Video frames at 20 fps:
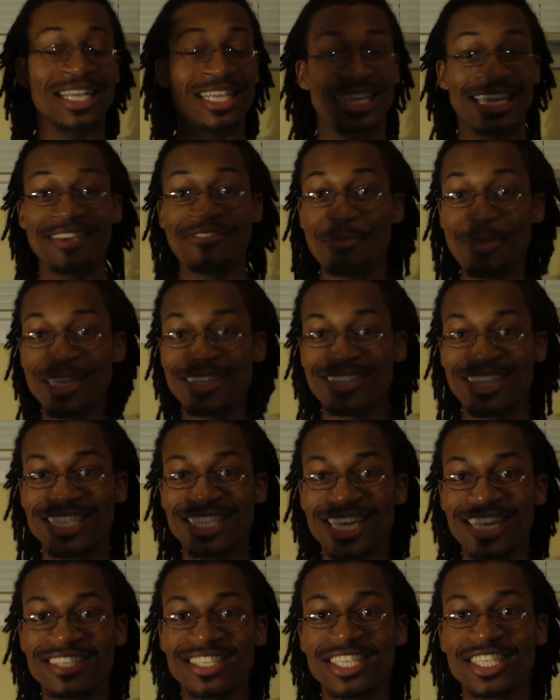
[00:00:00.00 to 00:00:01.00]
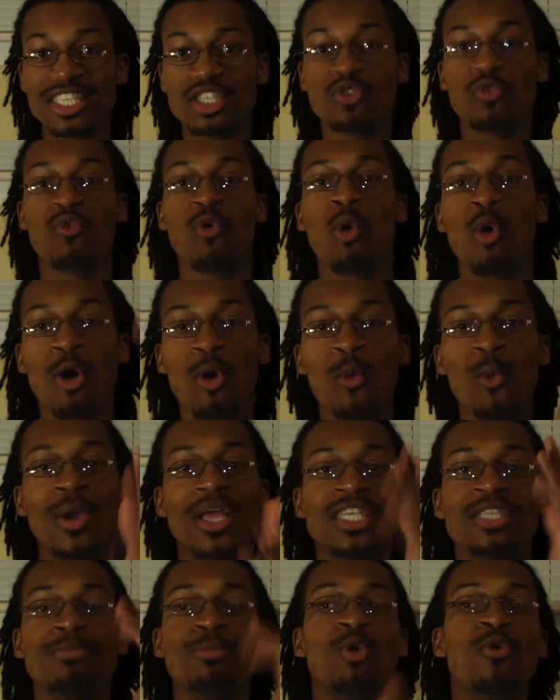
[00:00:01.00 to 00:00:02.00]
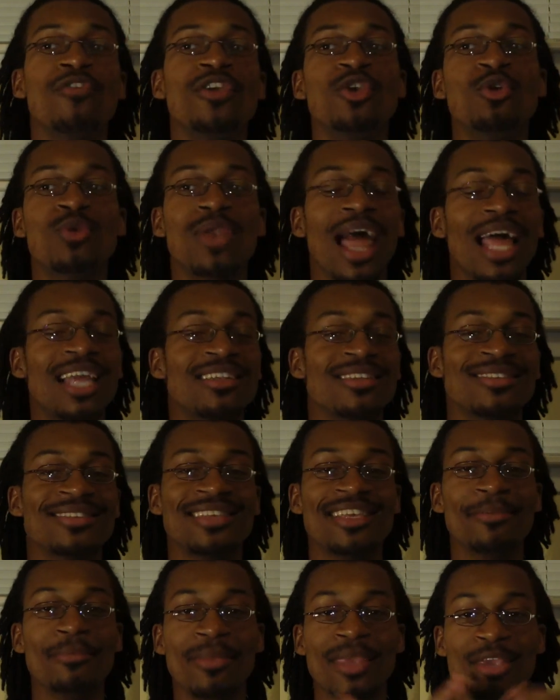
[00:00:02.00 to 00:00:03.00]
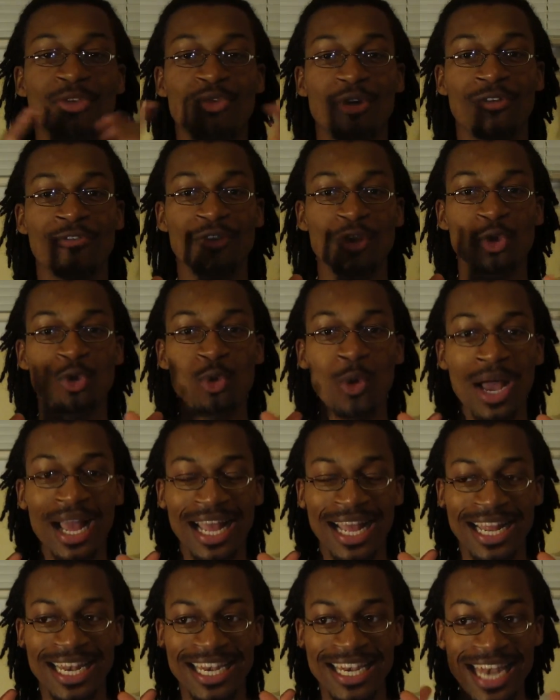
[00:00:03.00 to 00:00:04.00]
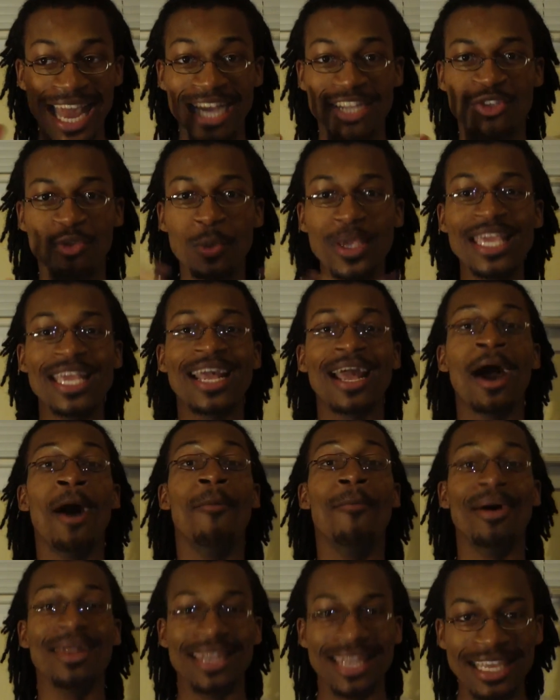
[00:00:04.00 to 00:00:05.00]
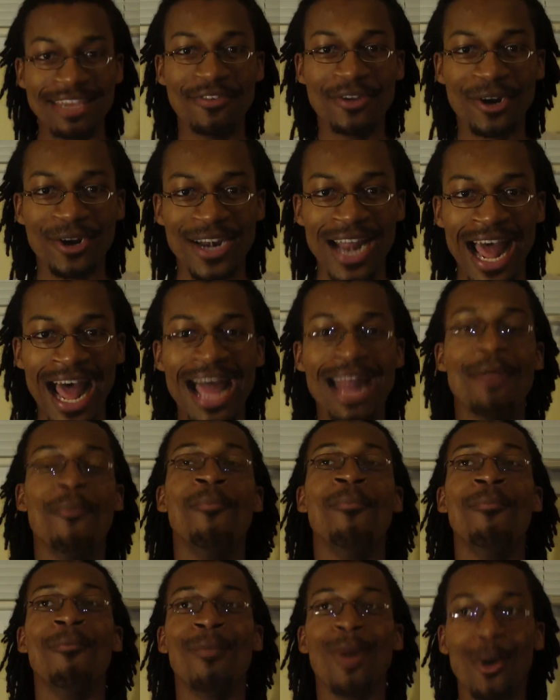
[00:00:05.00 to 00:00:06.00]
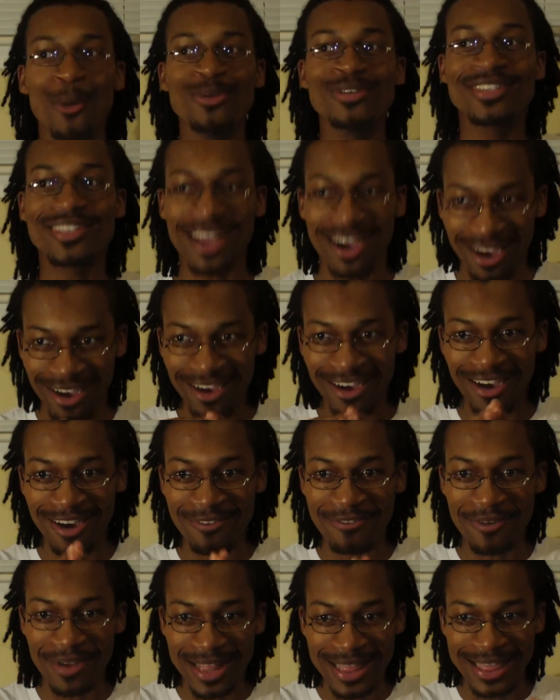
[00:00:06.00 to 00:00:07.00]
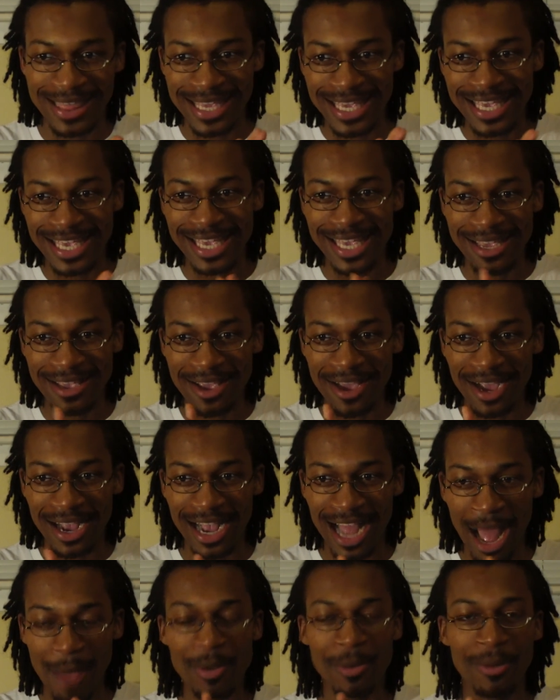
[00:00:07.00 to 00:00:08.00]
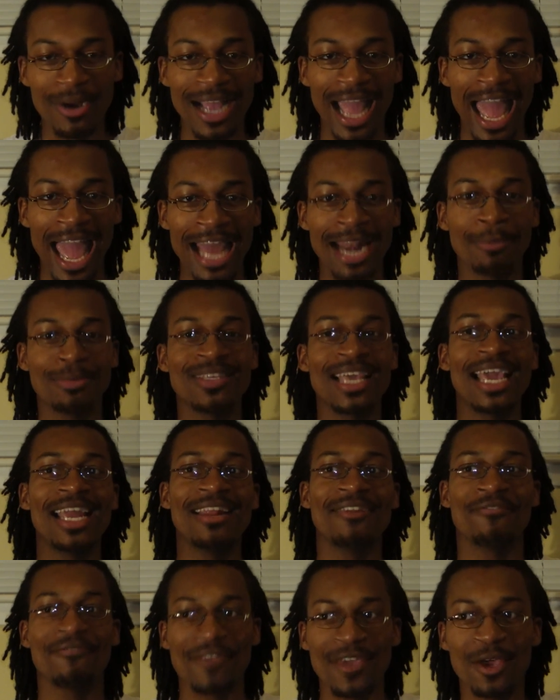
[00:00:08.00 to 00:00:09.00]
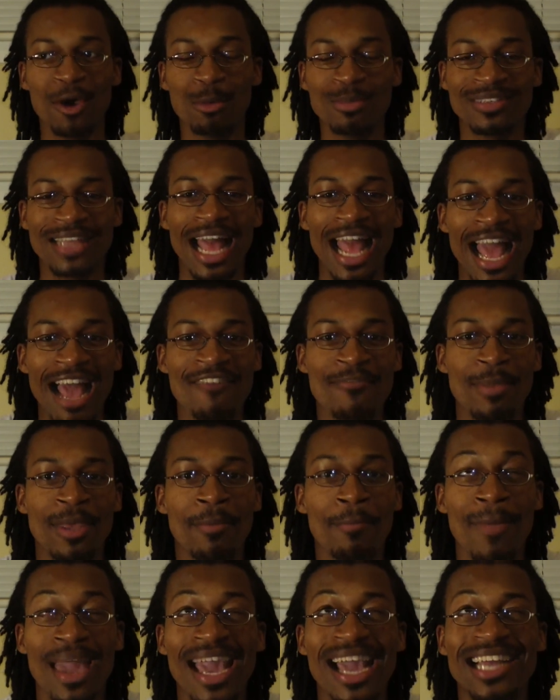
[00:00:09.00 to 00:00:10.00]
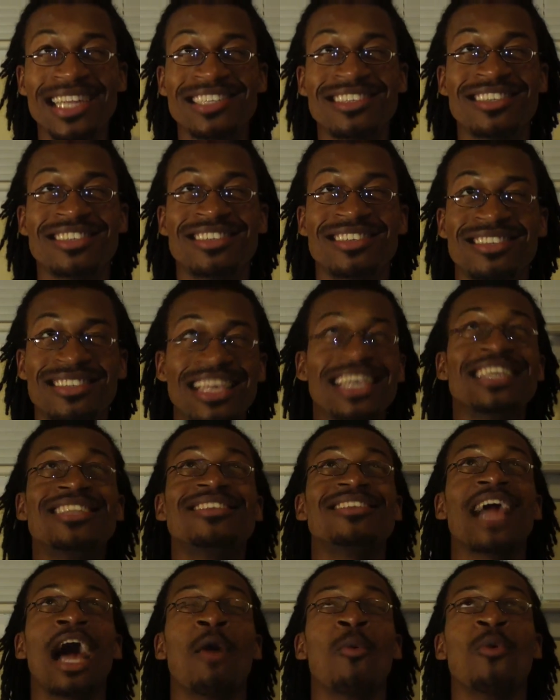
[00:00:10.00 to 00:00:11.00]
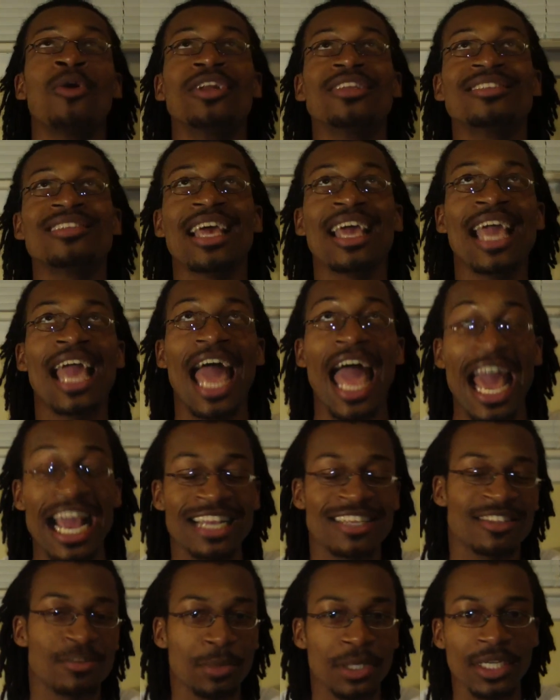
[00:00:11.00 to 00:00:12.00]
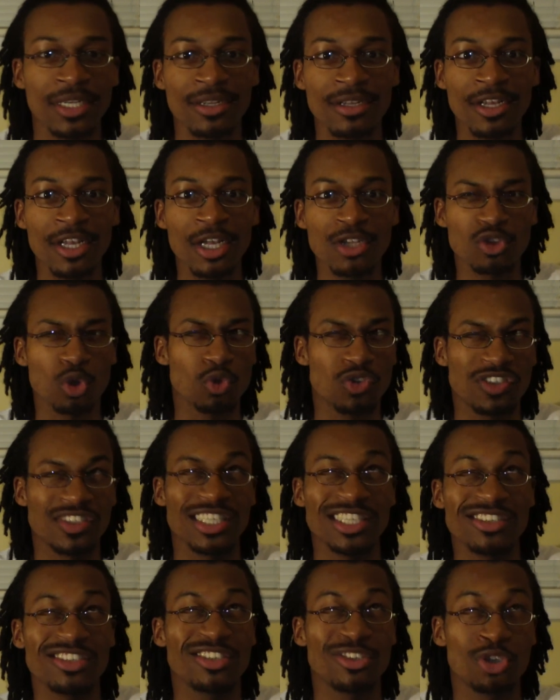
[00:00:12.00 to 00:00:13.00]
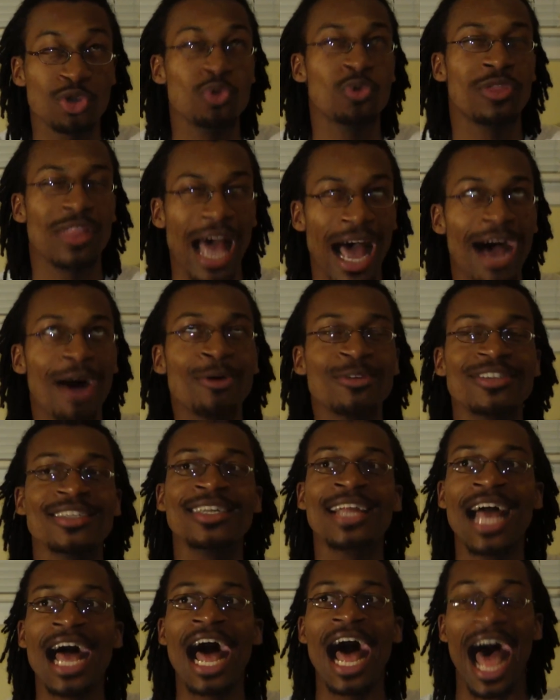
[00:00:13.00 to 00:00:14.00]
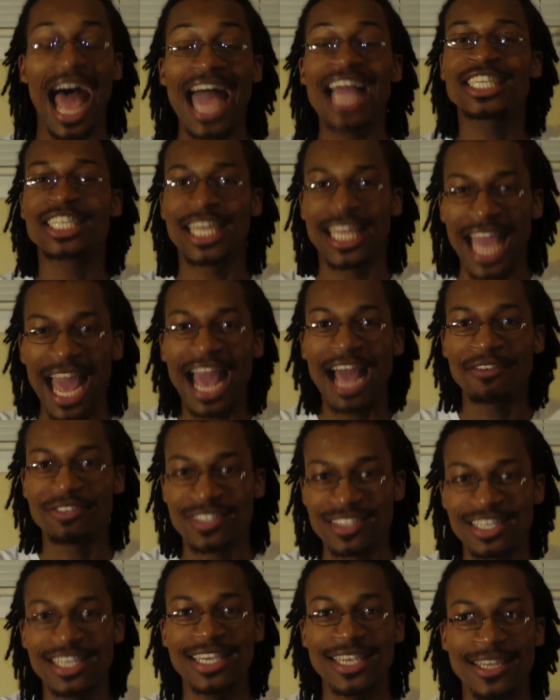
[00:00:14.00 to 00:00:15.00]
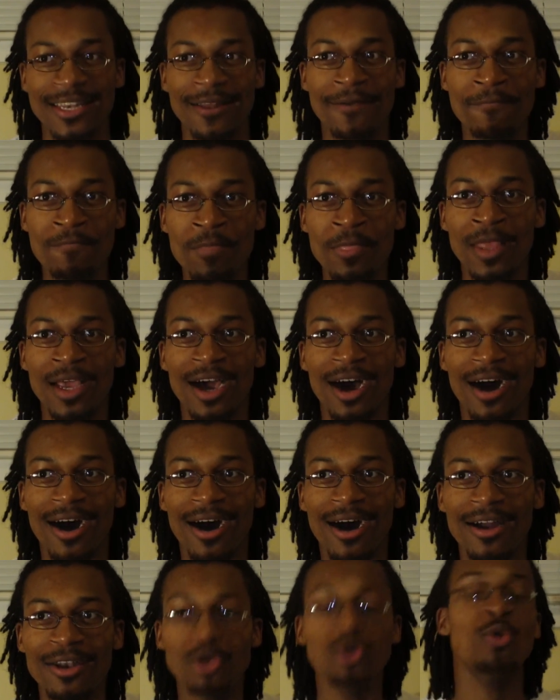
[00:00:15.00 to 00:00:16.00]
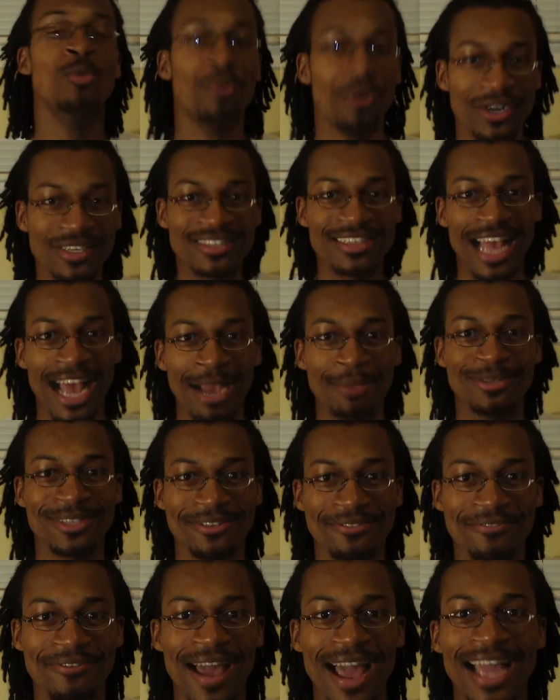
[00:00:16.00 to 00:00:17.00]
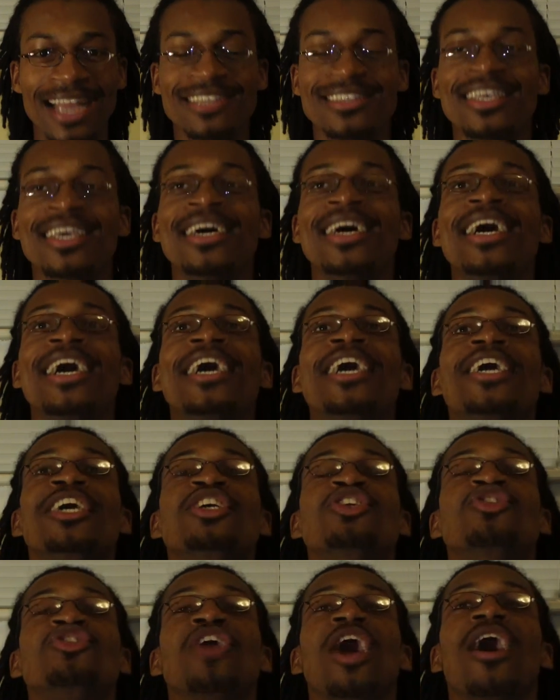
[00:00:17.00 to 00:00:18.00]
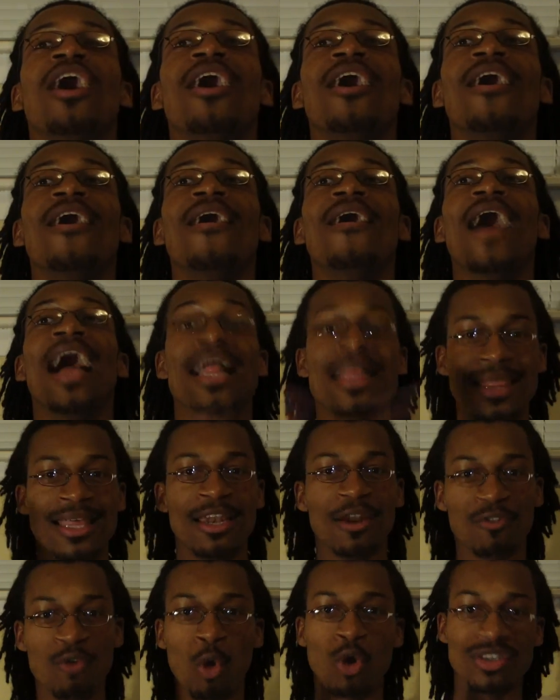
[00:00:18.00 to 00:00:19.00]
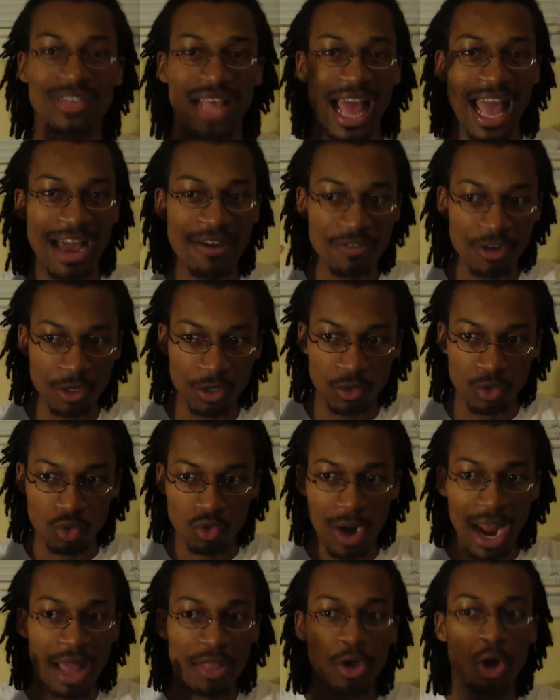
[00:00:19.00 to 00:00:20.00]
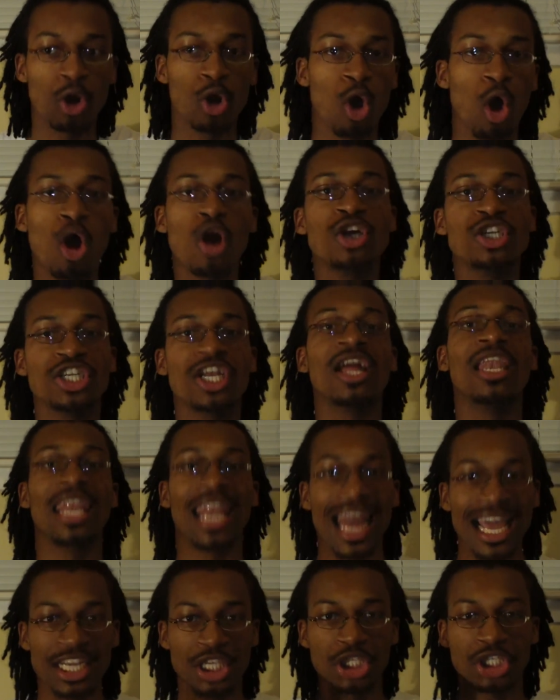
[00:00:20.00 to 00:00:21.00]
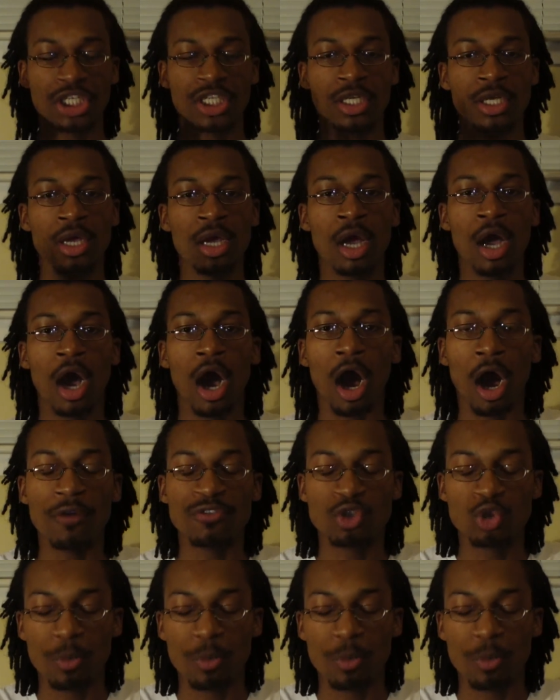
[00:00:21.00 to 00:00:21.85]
give me suggestions for which movie you'd like to see me review next week. Believe it or not, most of the comic book adaptated films that have been made since, I want to say, X-Men, so since 2000, I actually have seen numerous times, in fact. And then, of course, I have a rather large collection of